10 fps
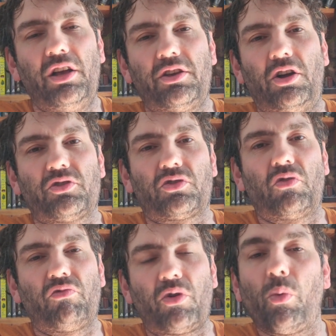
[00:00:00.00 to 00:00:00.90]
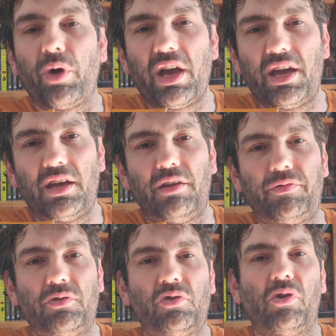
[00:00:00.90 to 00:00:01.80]
you're not just gonna run away
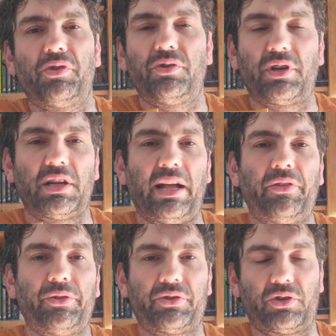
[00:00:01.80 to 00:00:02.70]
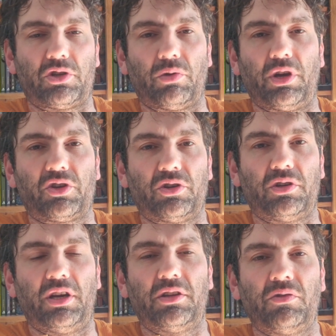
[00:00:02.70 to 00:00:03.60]
if you know that you can handle the
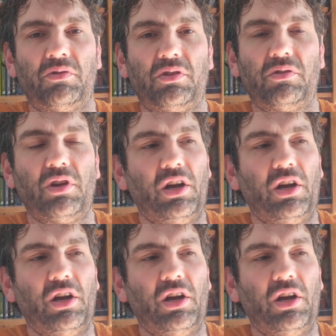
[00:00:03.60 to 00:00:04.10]
situation and